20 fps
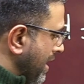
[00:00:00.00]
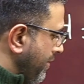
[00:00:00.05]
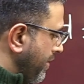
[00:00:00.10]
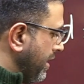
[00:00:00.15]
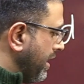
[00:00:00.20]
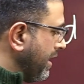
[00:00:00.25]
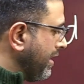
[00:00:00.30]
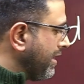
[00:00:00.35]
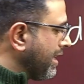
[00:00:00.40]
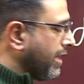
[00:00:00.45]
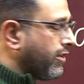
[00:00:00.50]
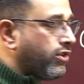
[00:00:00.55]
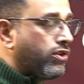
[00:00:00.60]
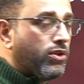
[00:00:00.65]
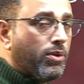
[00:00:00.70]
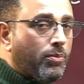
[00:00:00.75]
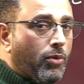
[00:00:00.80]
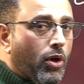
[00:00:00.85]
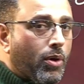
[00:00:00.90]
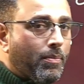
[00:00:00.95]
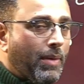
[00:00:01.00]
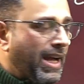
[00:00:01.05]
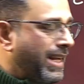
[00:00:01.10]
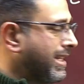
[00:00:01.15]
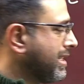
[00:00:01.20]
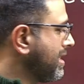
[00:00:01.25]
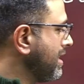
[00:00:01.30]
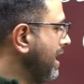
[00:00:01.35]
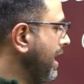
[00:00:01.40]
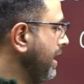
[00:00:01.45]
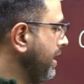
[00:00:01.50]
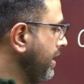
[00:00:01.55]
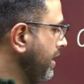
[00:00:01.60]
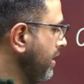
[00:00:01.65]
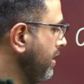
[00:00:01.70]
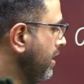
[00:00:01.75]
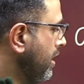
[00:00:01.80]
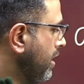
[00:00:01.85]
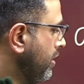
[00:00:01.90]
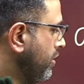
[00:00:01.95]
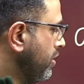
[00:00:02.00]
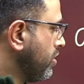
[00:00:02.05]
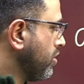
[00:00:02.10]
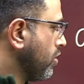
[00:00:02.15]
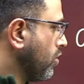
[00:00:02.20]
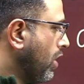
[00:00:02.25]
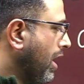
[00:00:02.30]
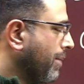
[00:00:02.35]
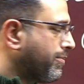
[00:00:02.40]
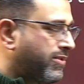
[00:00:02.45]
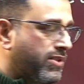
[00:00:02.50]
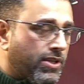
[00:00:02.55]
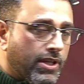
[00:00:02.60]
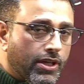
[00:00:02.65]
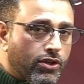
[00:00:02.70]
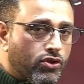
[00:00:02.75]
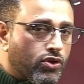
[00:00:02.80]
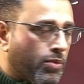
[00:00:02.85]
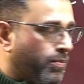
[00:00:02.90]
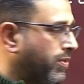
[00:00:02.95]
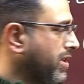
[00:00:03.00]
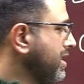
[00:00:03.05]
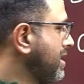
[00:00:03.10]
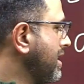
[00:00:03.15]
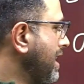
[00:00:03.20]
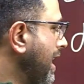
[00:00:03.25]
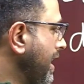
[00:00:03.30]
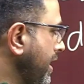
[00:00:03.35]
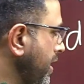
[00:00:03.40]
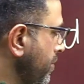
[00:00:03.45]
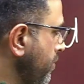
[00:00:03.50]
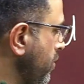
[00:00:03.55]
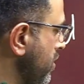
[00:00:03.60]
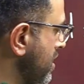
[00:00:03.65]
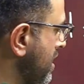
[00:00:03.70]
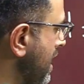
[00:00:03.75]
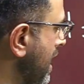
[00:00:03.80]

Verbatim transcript: 17, 10 to the power minus 19. This will go upstairs, so plus 19